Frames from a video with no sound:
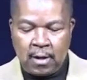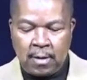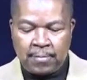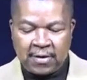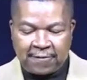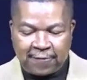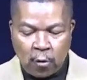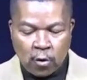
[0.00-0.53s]

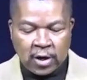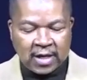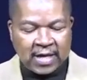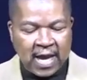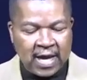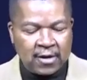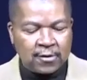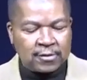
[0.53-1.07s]
But
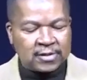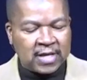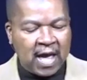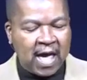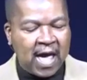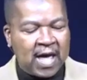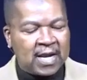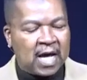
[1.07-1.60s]
fornicators
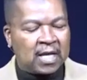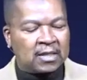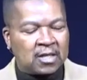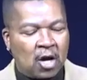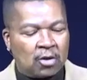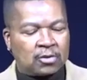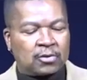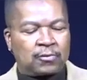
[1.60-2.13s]
and
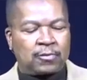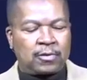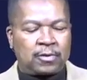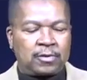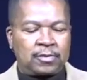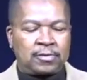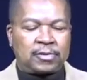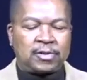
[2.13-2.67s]

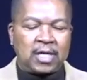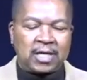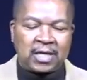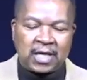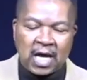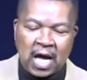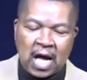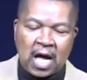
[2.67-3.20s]
adulterers
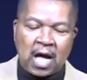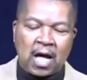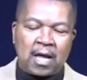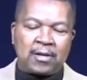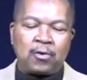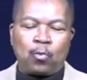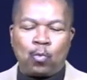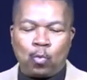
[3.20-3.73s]

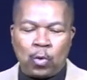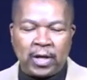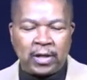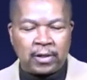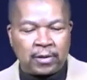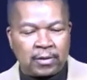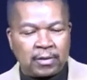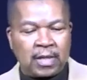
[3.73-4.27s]
God
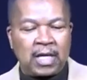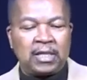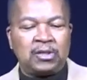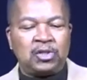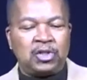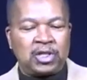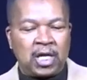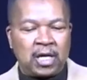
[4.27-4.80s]
will
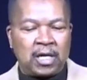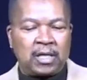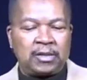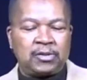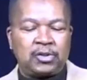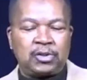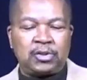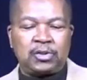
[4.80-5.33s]

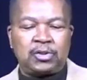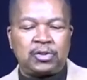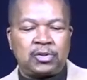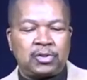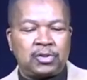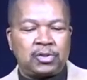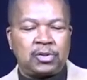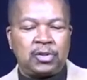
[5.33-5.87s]
judge.
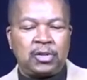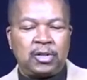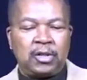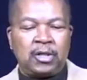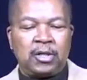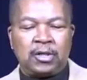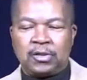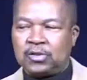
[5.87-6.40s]

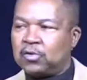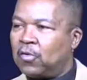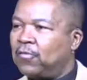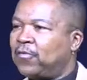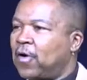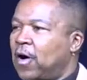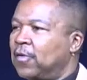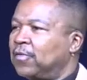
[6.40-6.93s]
So
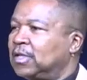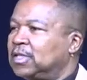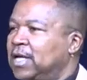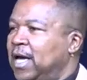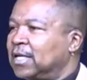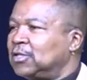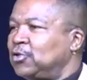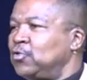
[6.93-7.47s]
far the
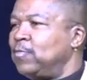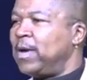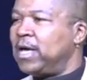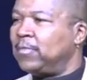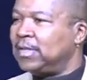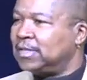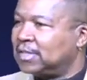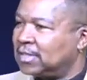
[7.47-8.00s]
text. You may
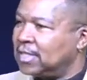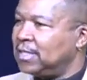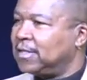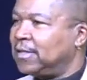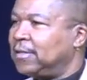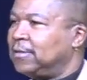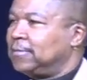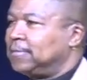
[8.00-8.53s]
be
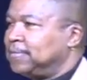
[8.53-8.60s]
seated.